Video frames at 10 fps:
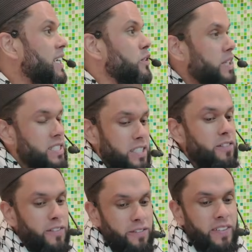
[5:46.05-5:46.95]
You can
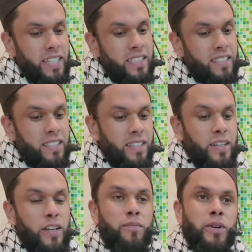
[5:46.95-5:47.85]
still fulfill it,
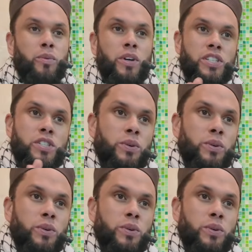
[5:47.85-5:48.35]
but we are just